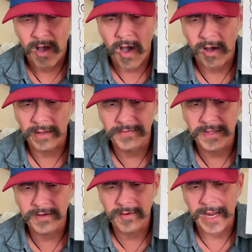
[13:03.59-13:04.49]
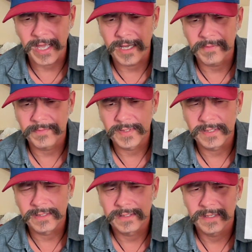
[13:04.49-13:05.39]
all of the
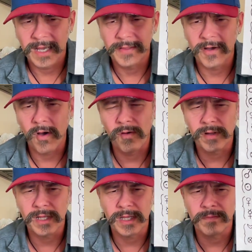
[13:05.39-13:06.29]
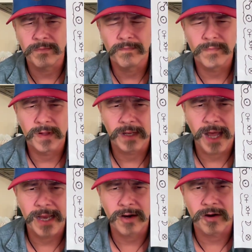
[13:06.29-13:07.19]
grams, and the only
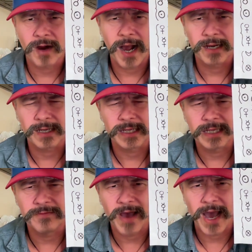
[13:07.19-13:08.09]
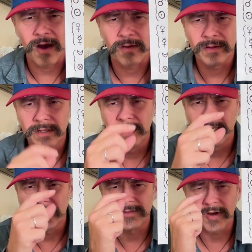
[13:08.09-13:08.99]
layer I leave out
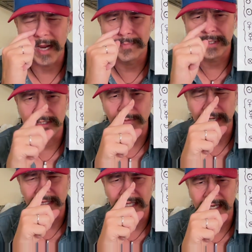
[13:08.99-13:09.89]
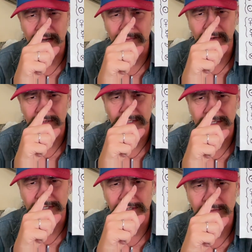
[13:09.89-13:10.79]
is right between the numbers
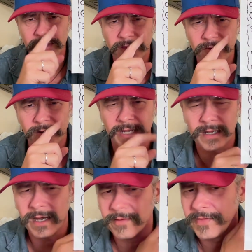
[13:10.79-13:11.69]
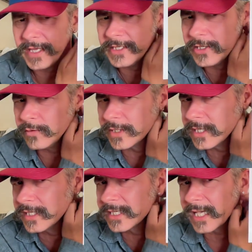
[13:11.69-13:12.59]
2 and 3 of the
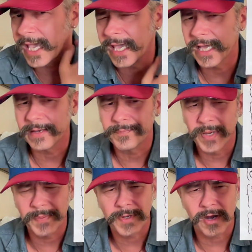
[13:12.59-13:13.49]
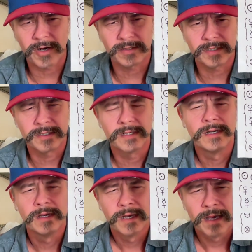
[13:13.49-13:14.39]
deuces and pip cards.
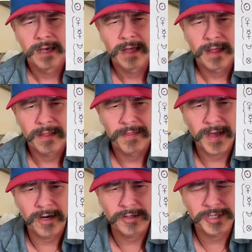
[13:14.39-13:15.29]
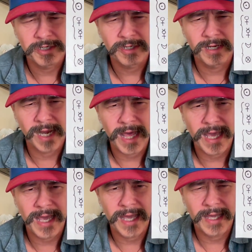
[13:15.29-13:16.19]
There should
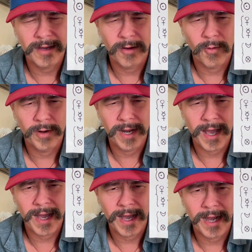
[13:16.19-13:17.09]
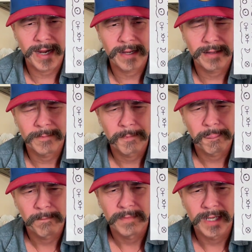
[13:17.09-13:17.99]
lie
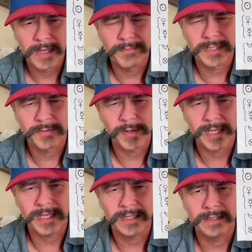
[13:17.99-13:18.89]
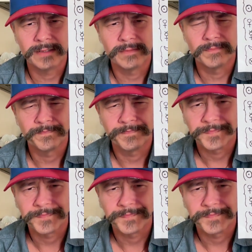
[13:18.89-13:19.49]
in between